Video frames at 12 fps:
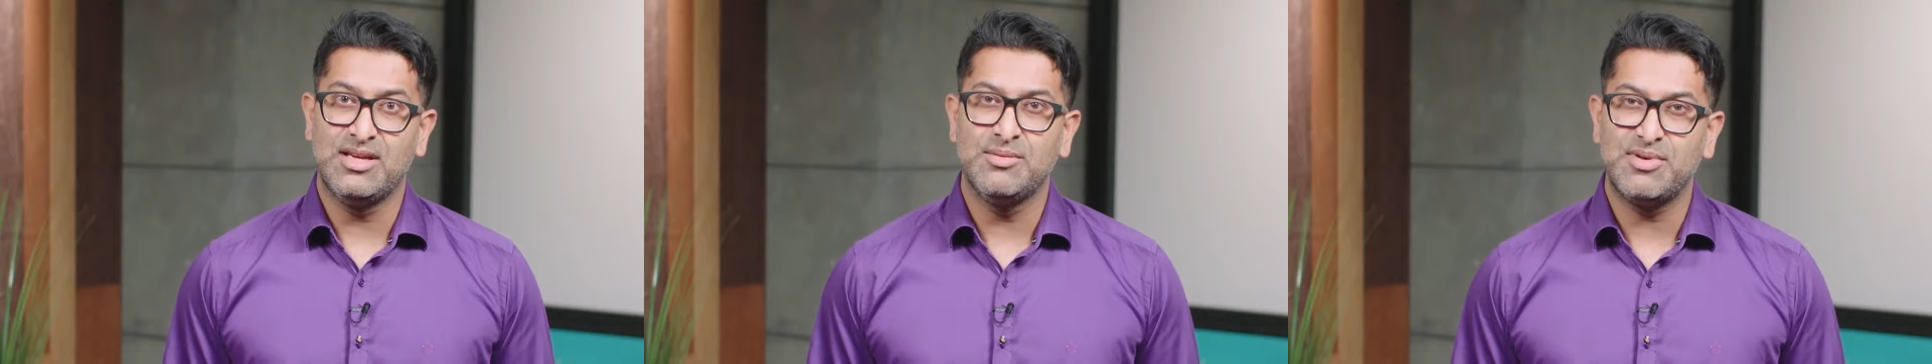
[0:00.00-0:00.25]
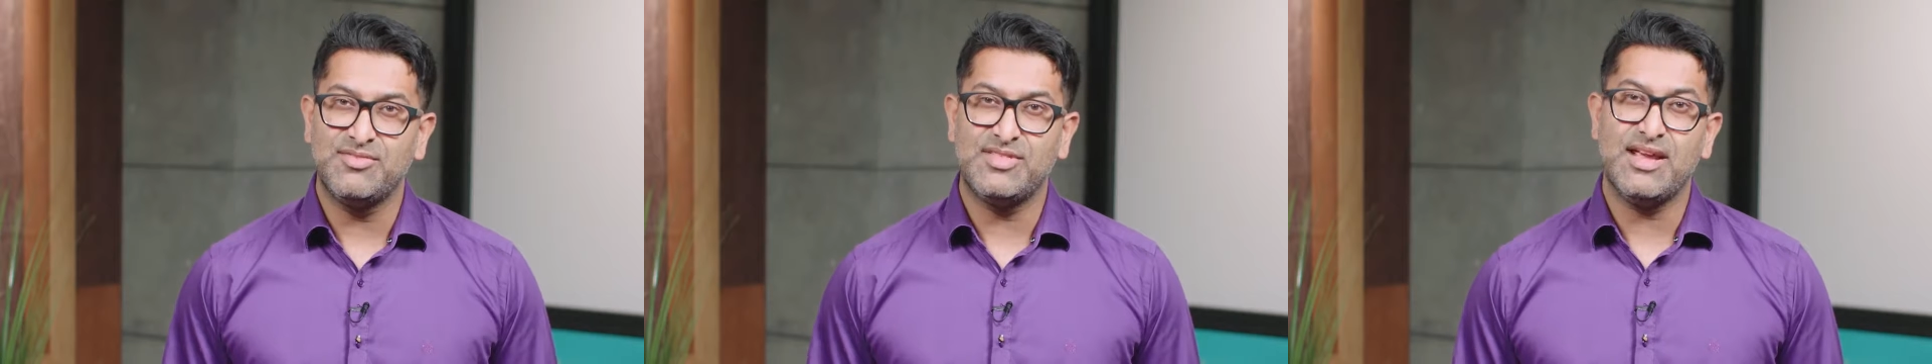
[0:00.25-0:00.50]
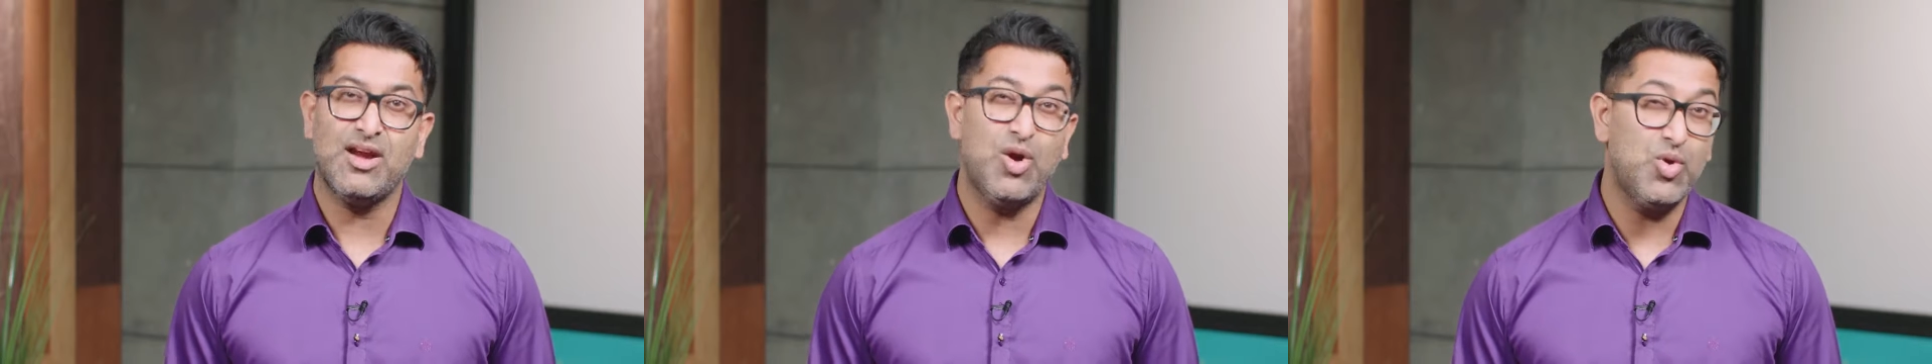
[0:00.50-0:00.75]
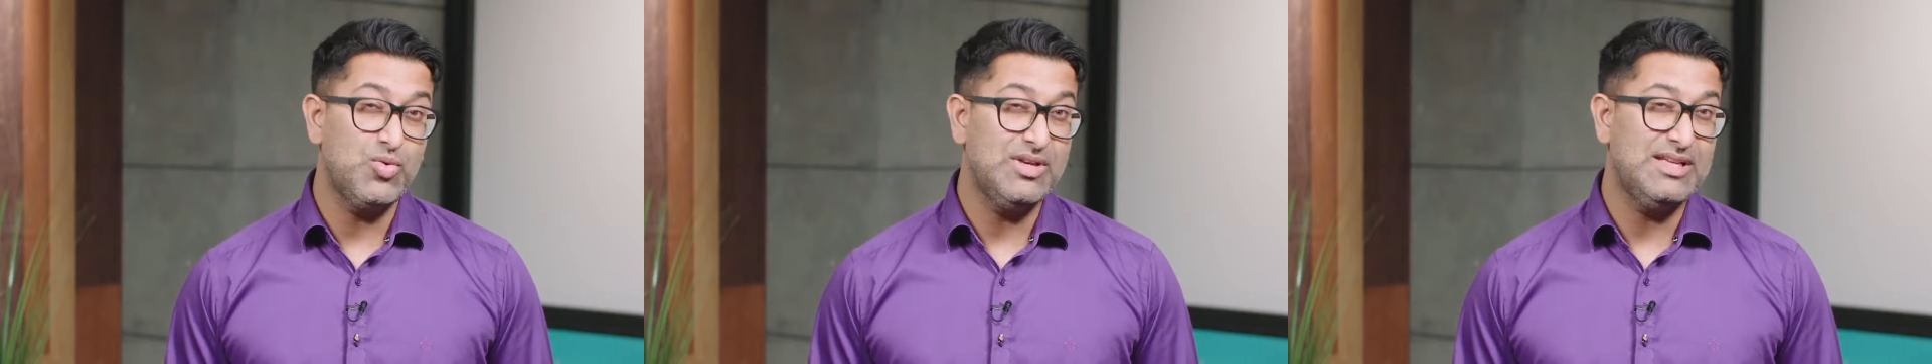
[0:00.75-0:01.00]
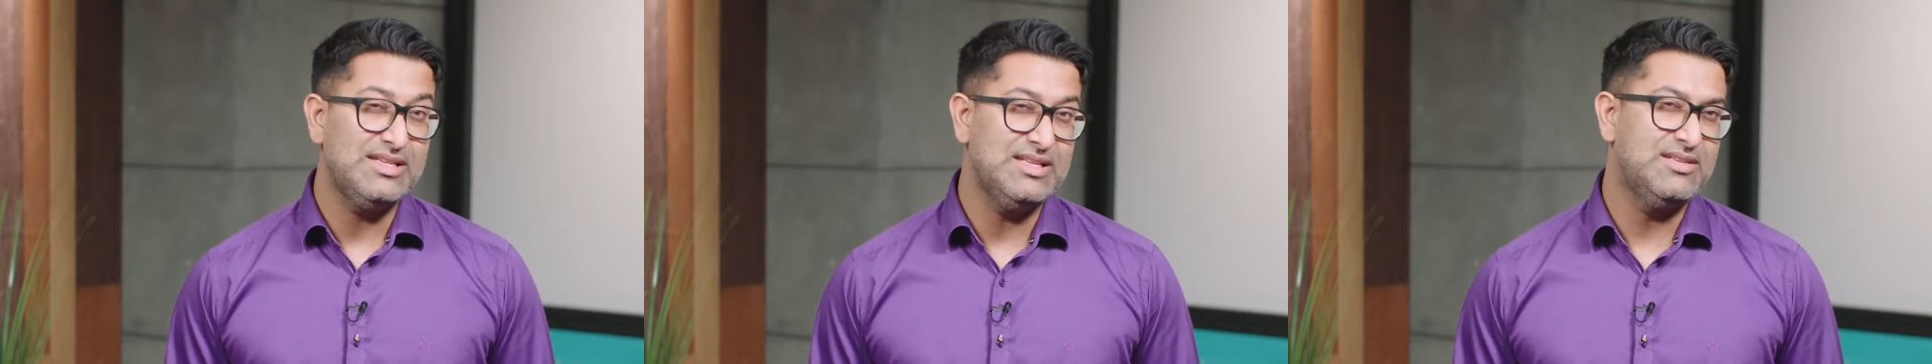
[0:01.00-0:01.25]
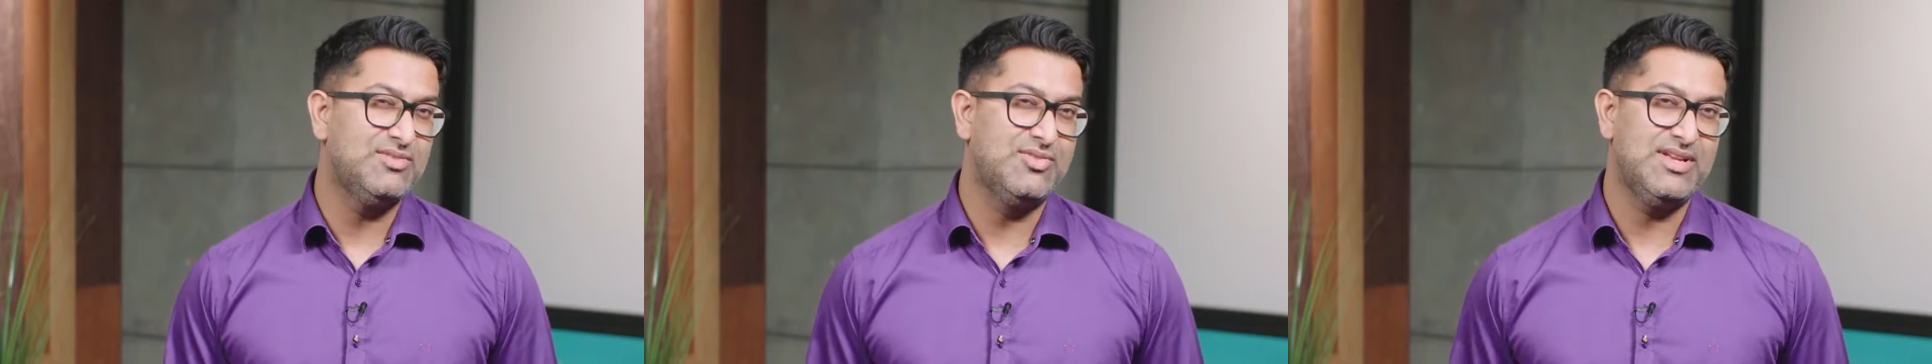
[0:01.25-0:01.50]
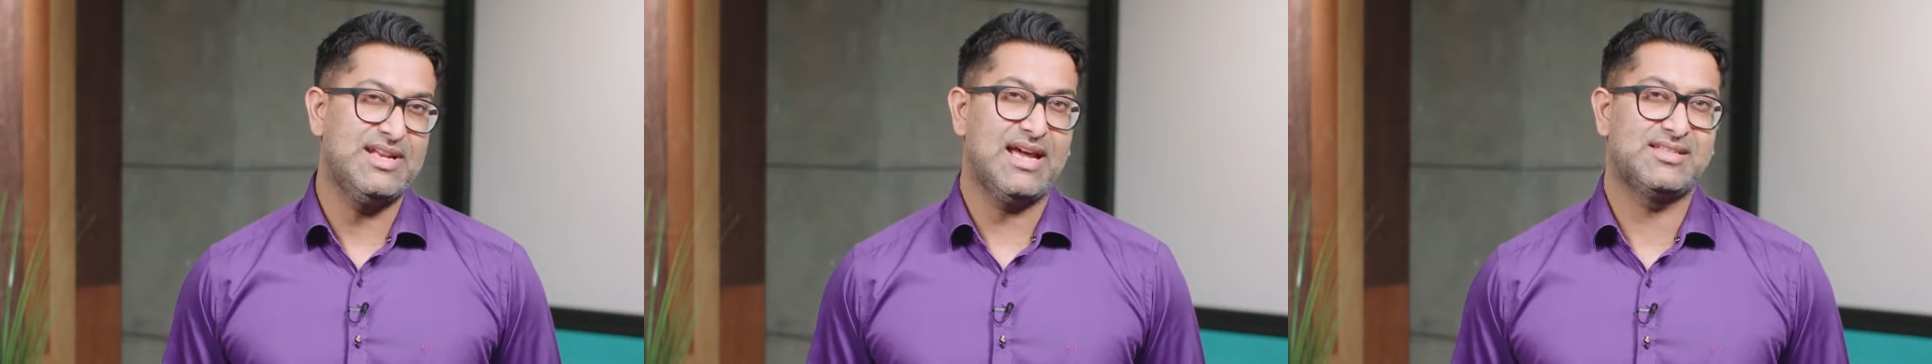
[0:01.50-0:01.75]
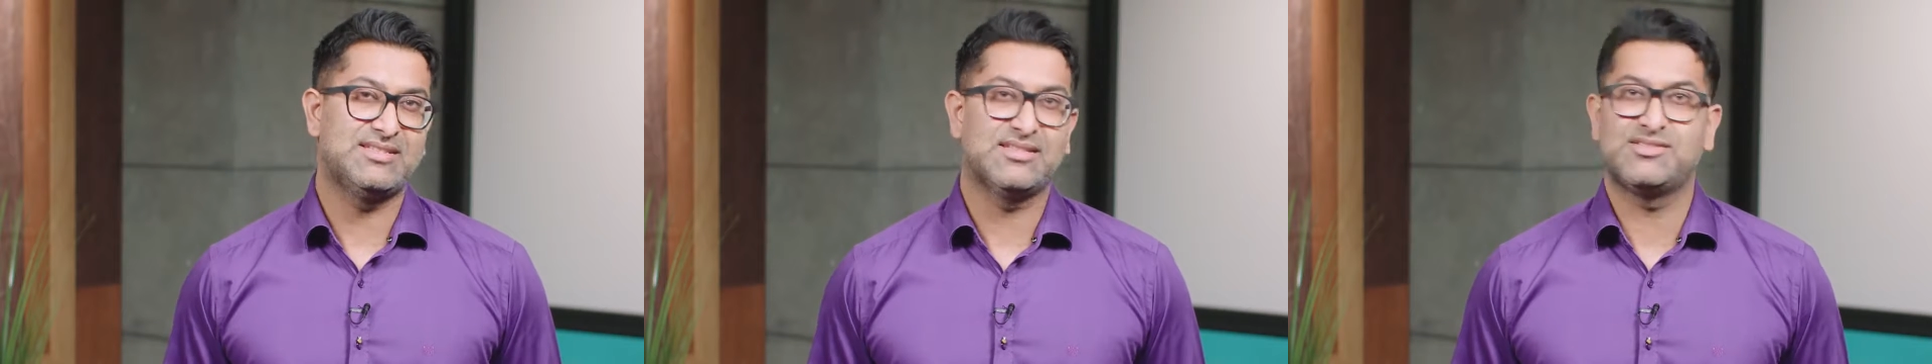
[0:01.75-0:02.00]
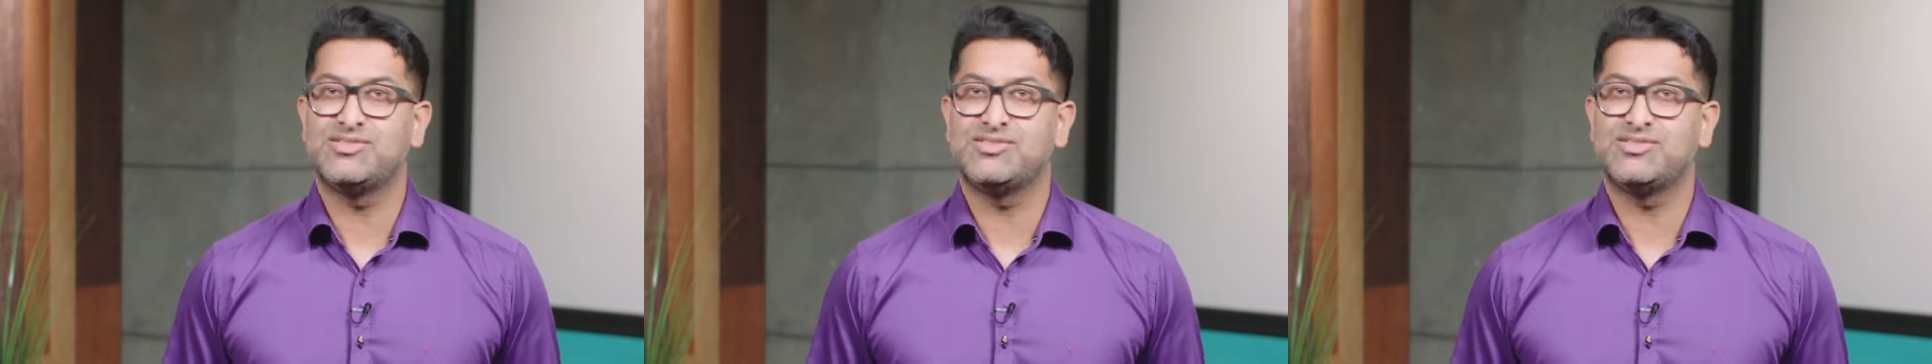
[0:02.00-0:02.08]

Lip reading: But if they only need read access